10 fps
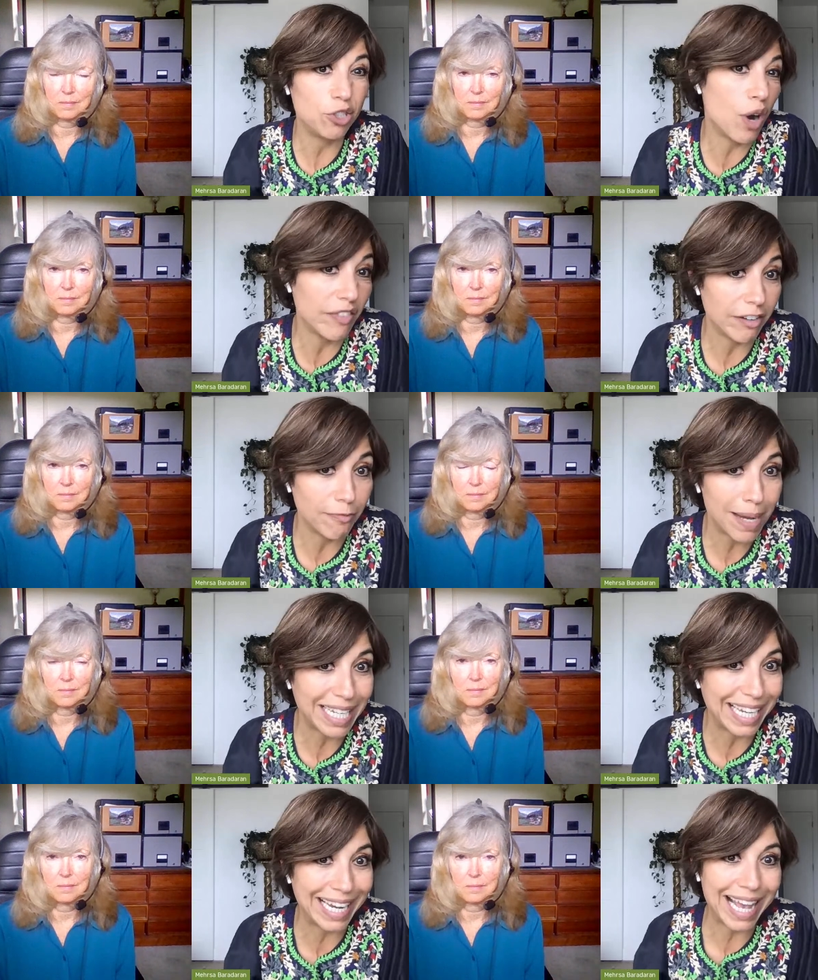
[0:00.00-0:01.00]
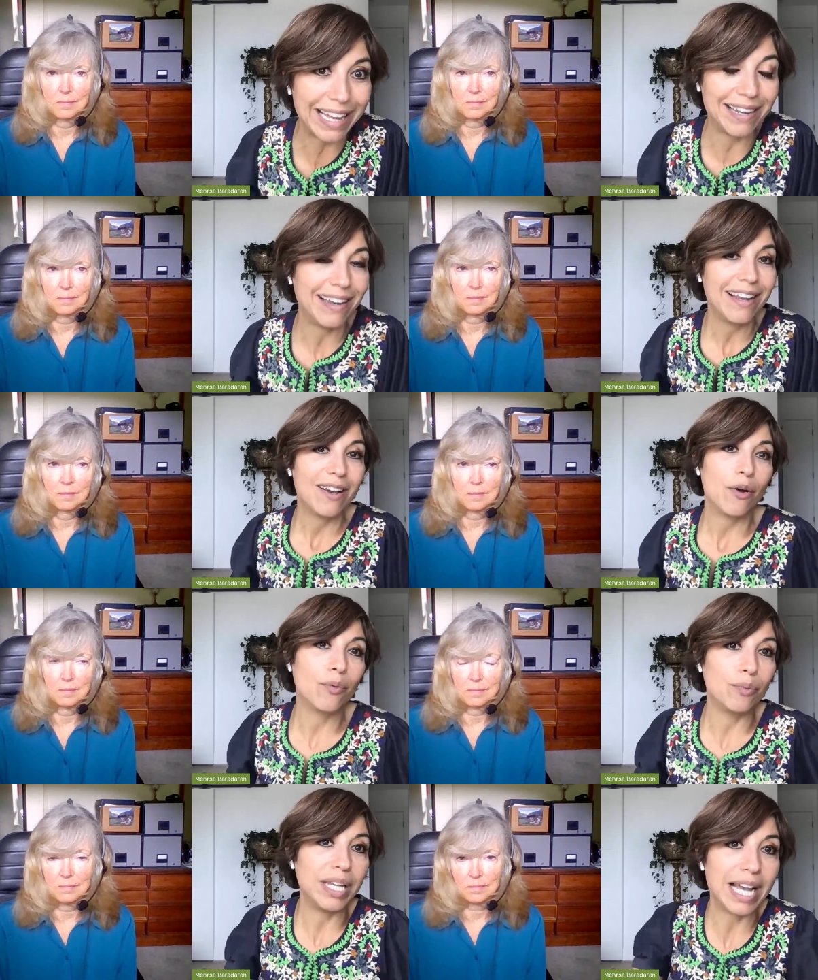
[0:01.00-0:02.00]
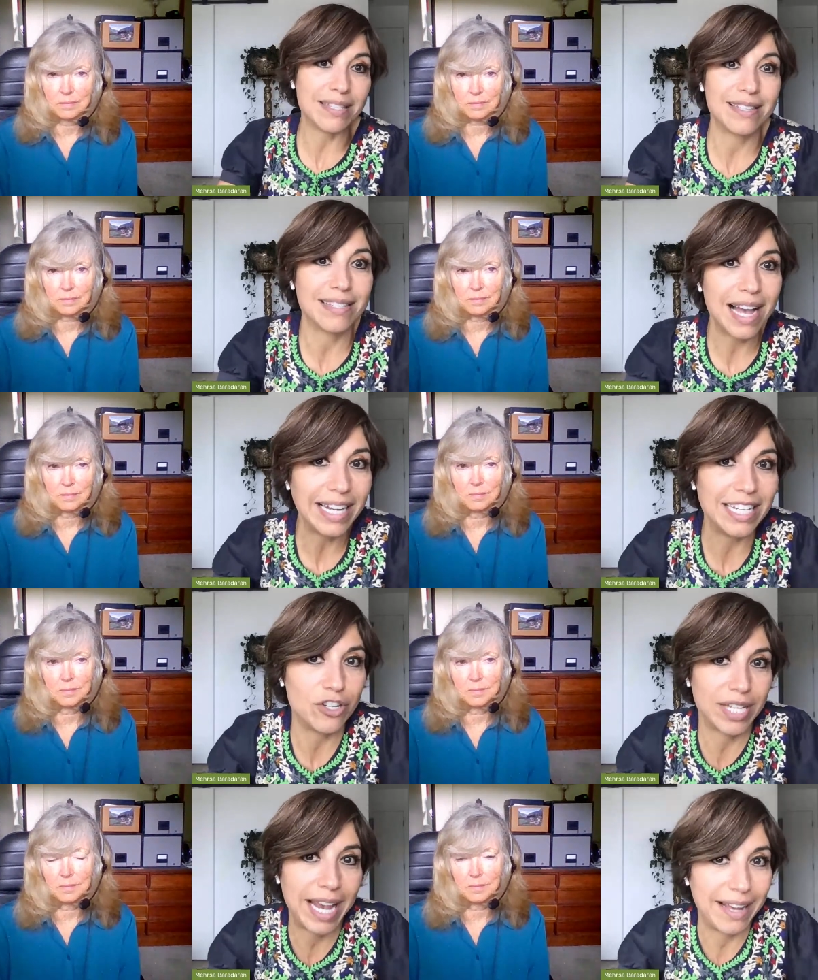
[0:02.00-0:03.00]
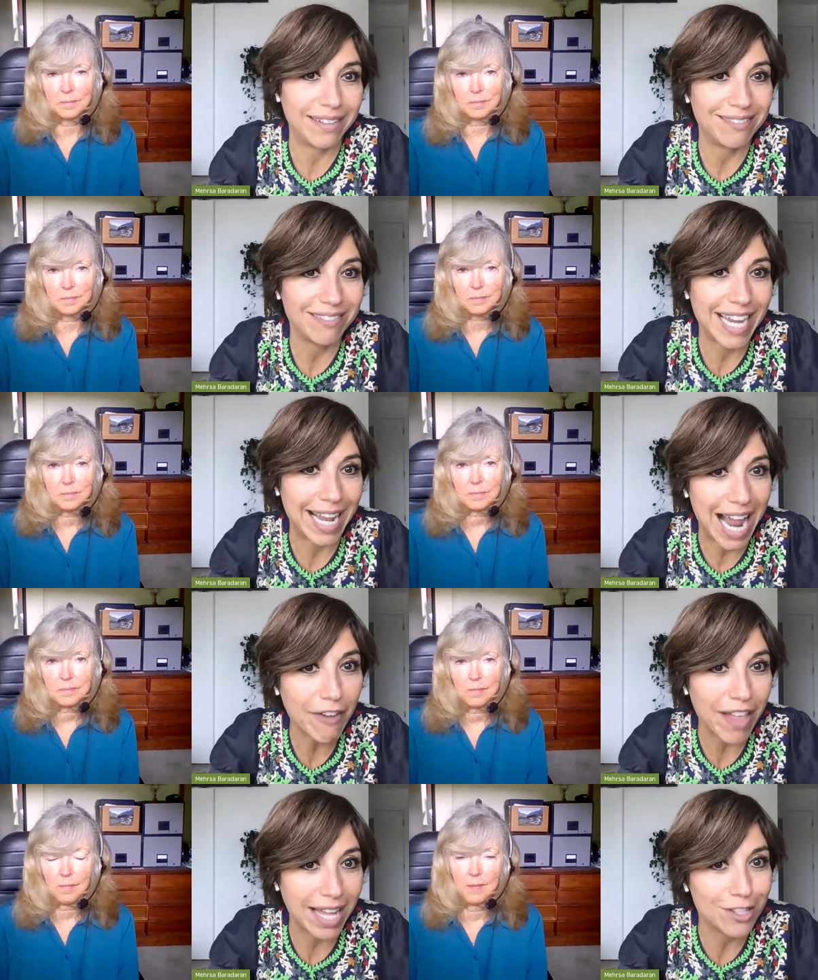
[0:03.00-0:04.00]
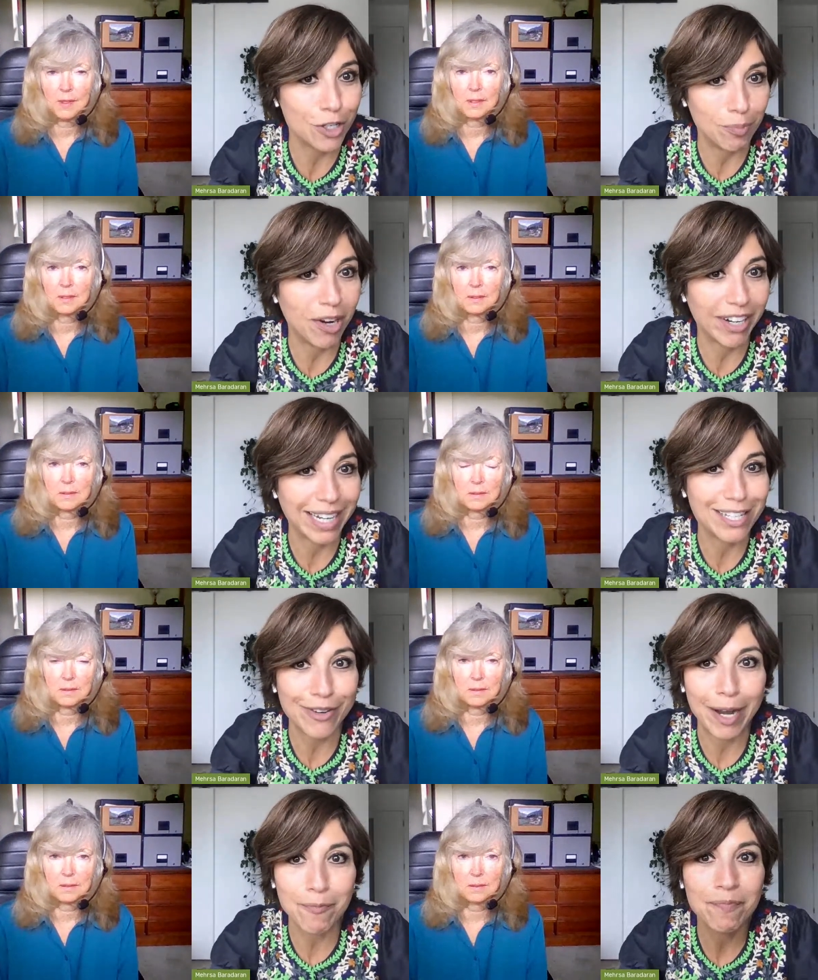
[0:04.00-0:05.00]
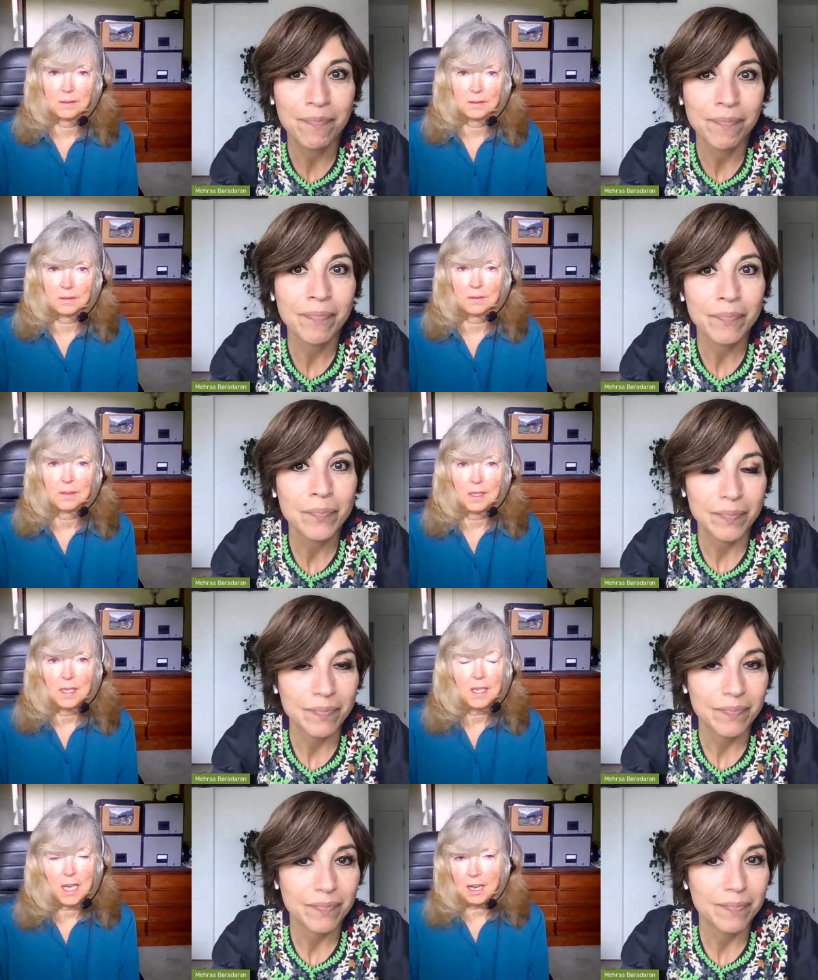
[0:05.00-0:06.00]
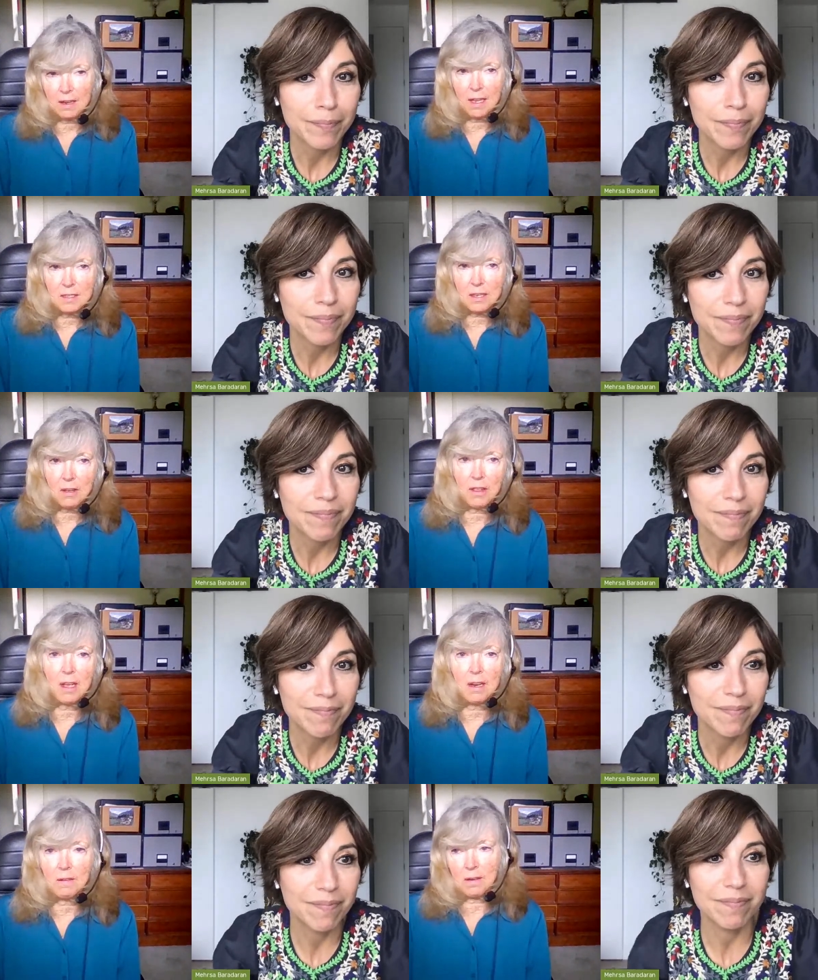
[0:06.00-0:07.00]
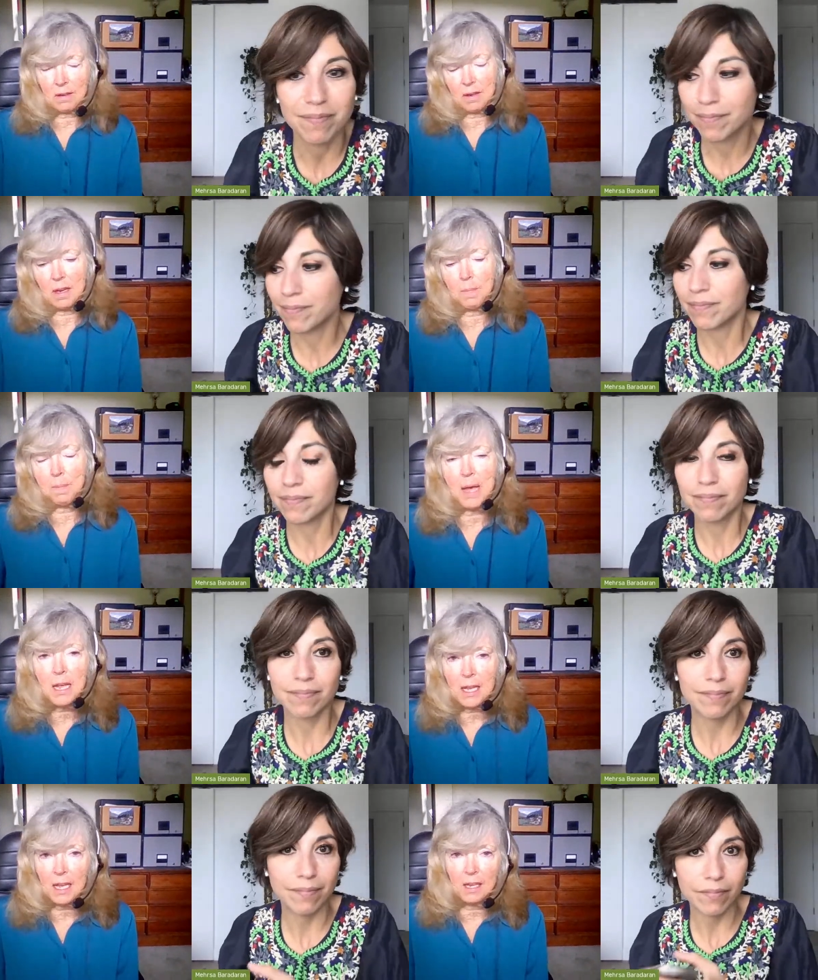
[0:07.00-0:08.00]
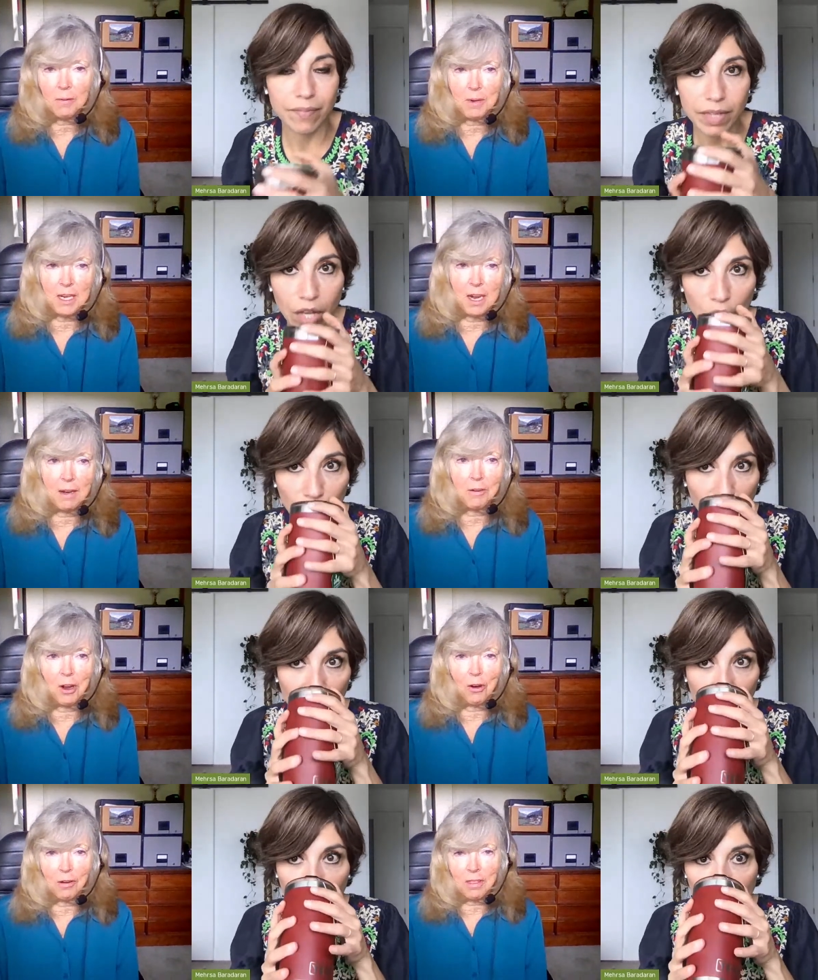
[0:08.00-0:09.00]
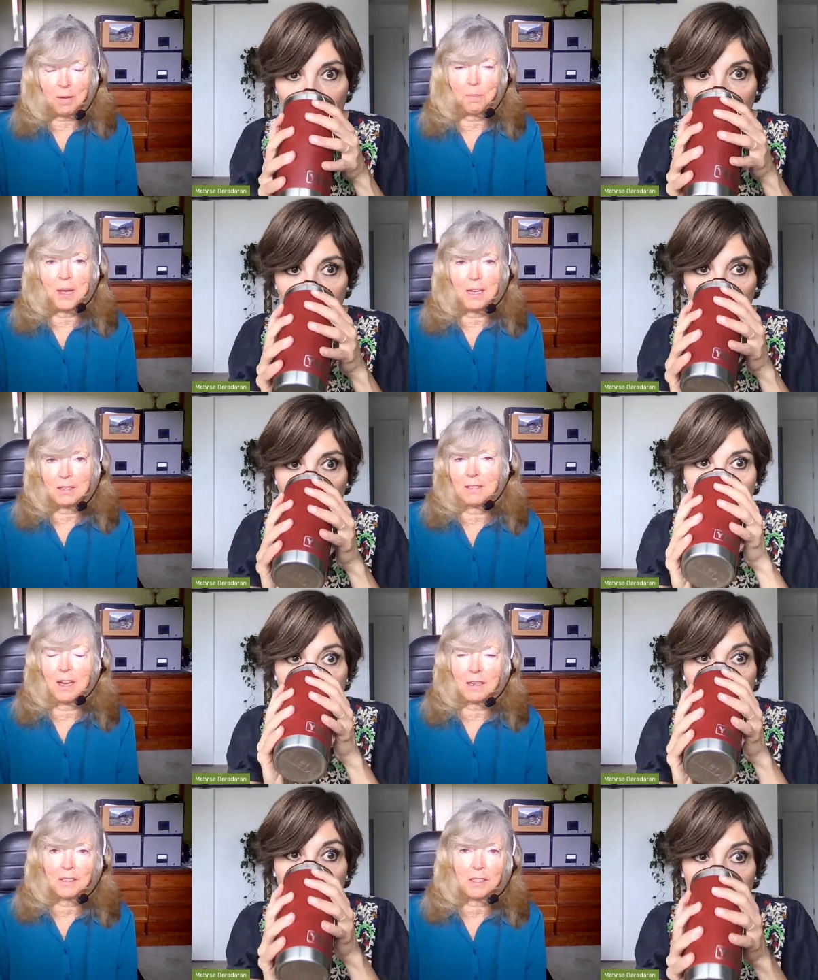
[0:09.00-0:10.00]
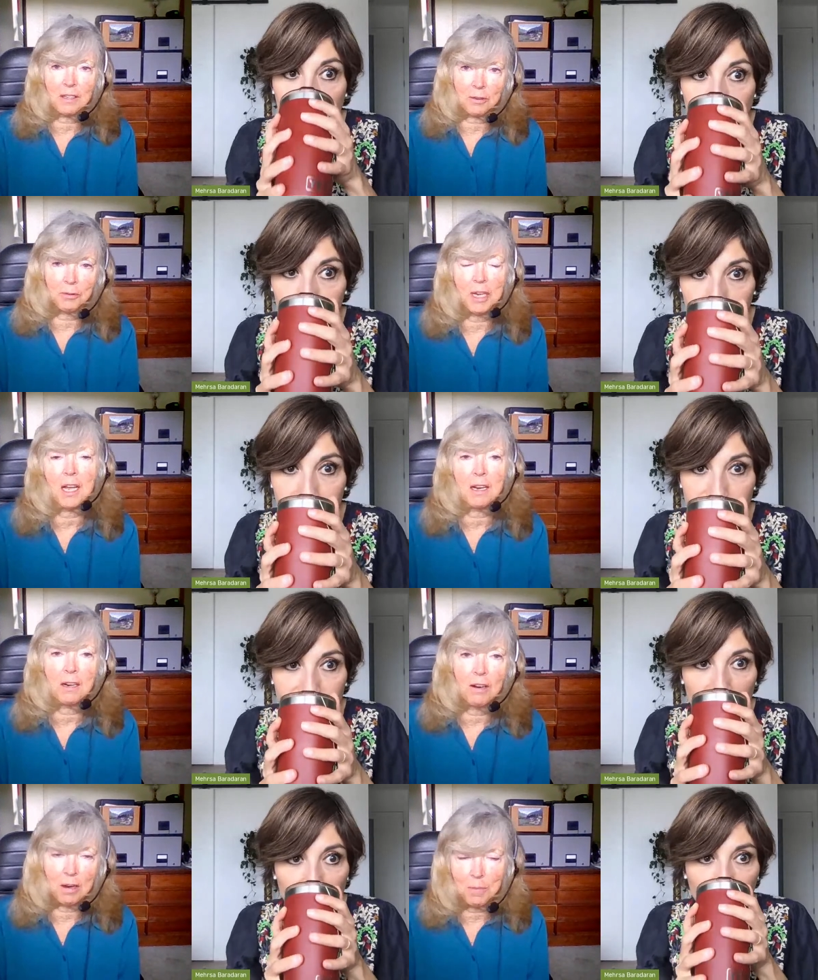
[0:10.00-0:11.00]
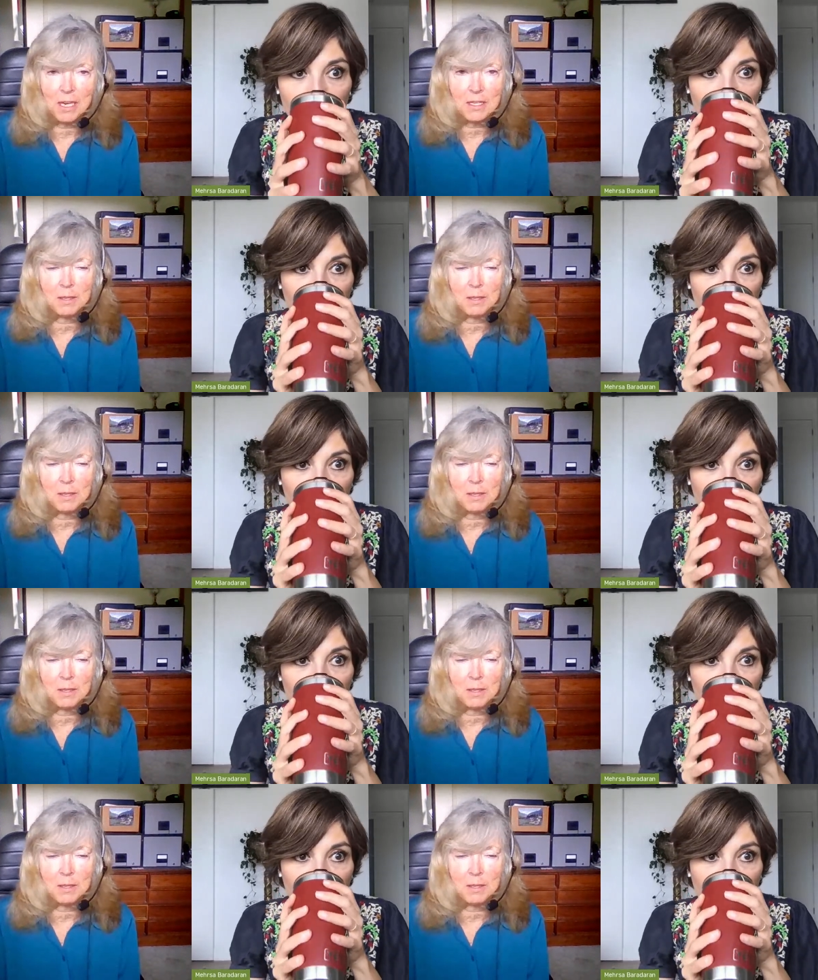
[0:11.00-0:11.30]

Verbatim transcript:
Speaker 1: you don't have enough money and we as a society just can't can't have that in certain markets, right?
Speaker 2: Yeah, and so and in banking, we now know that banks actually create our money